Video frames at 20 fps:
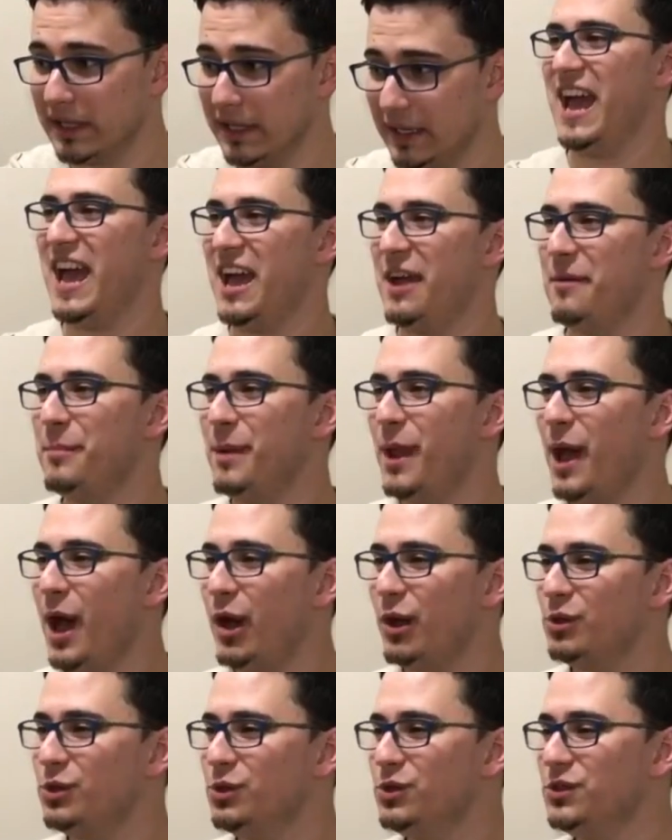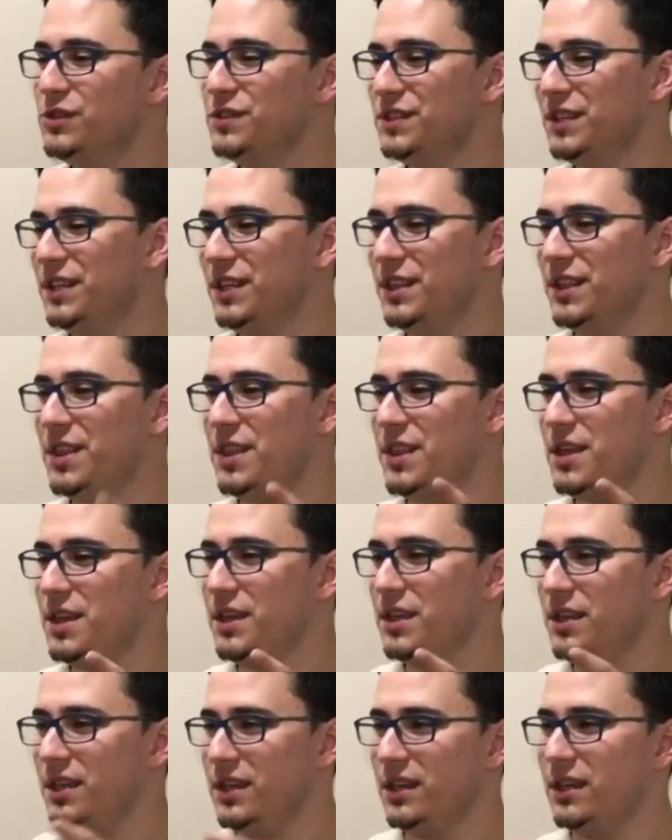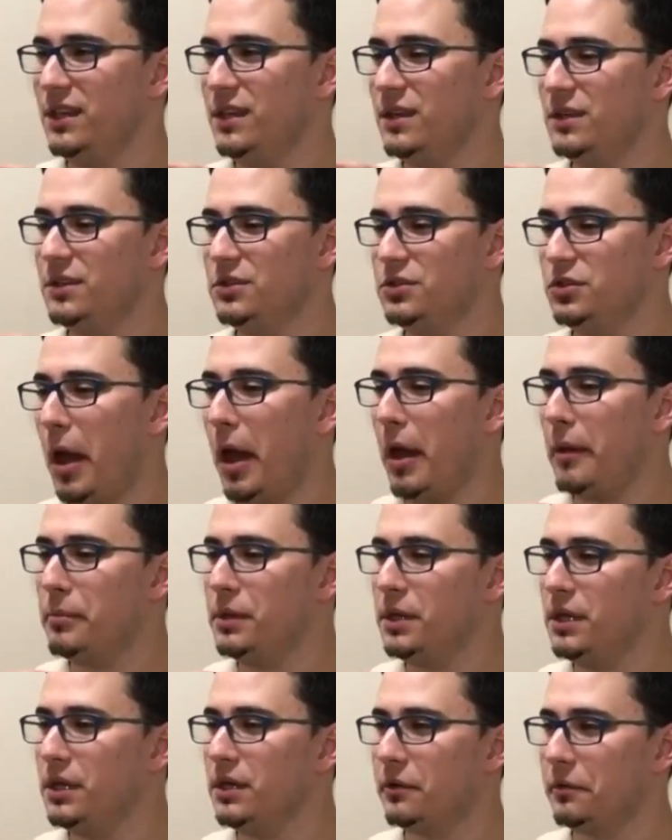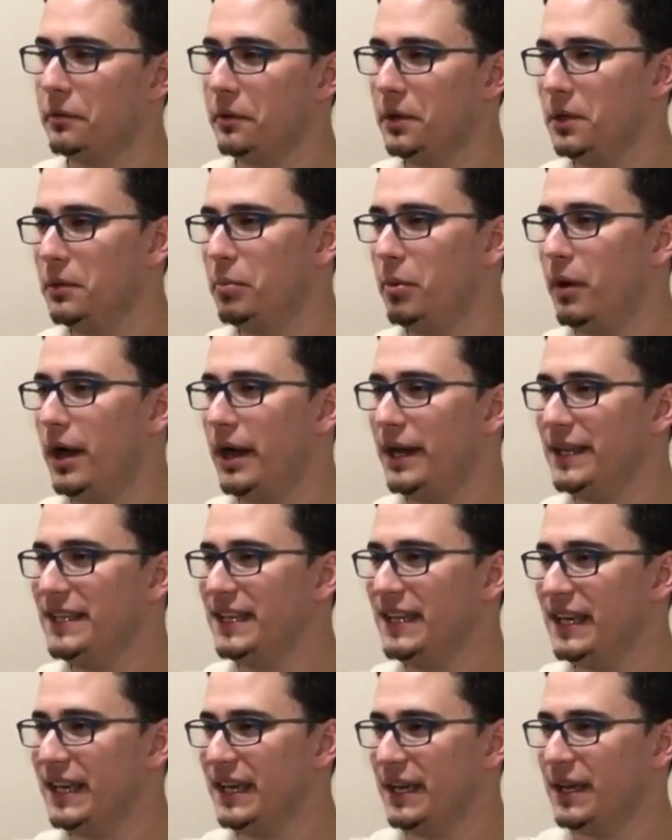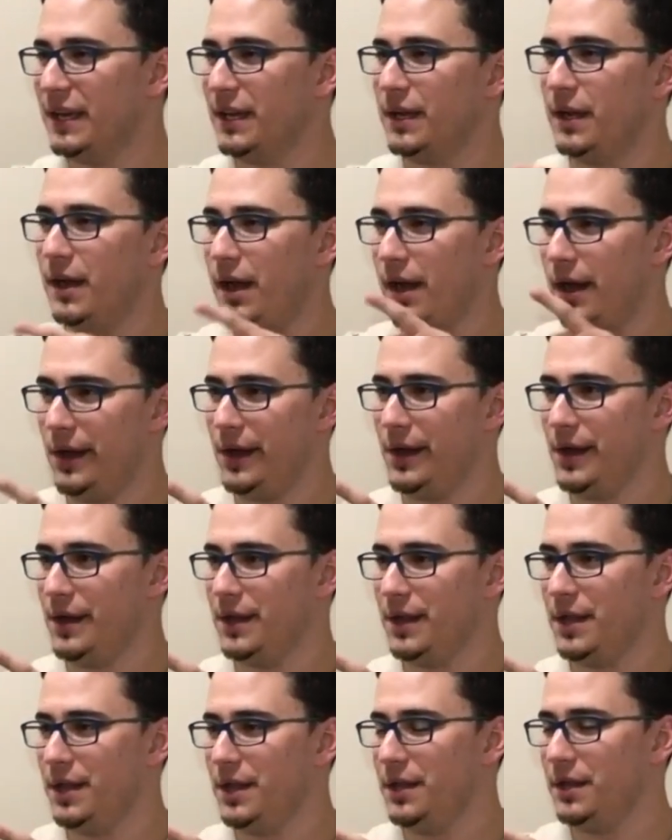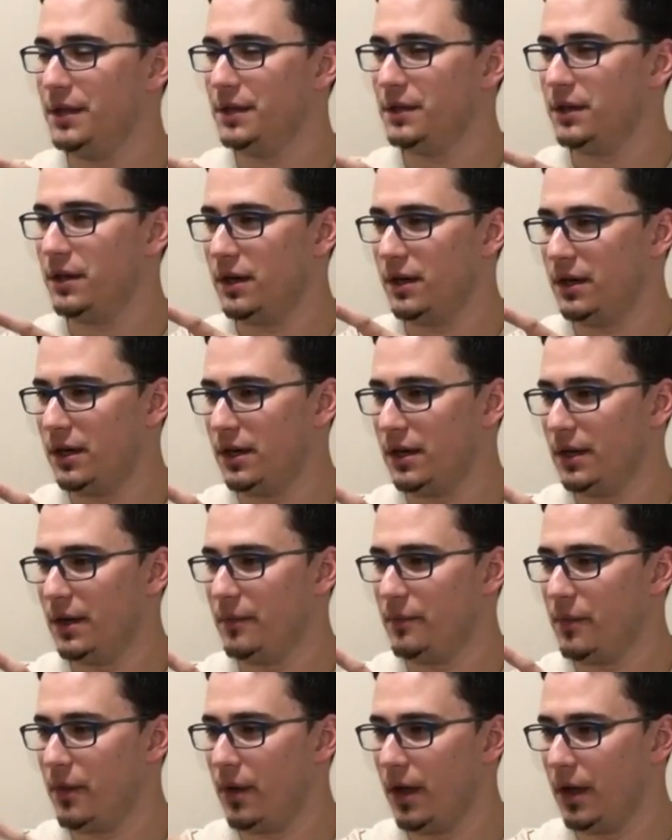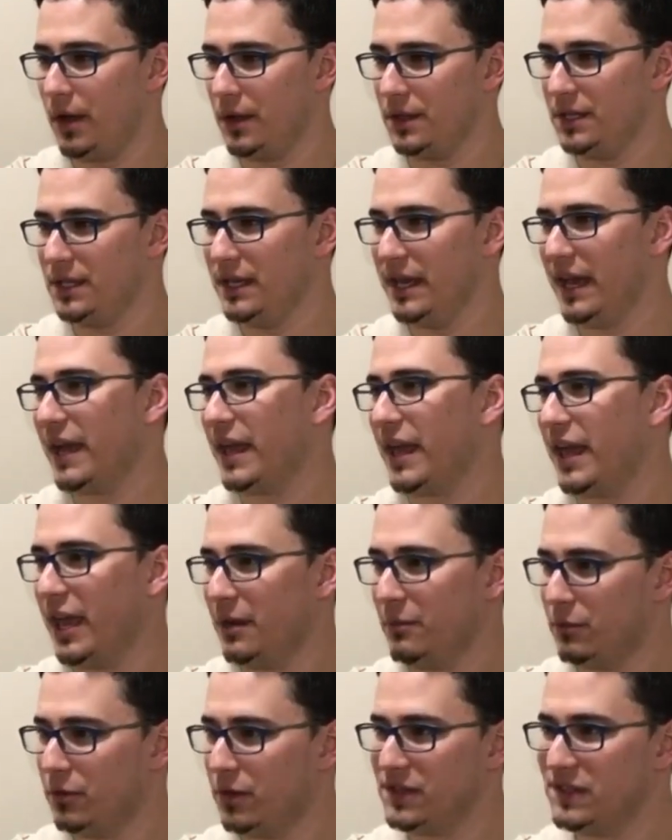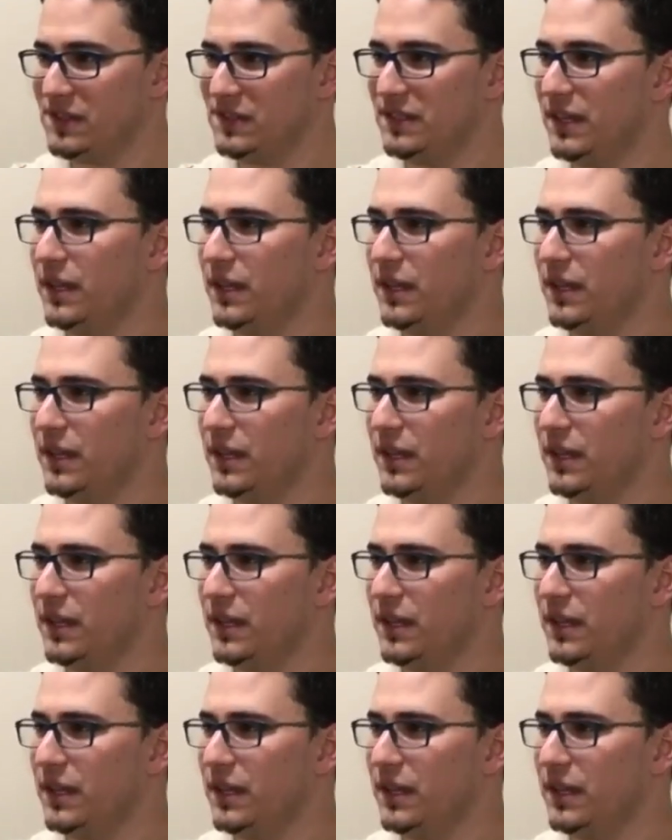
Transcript: And I am now using the JOBY GorillaPod on here on the camera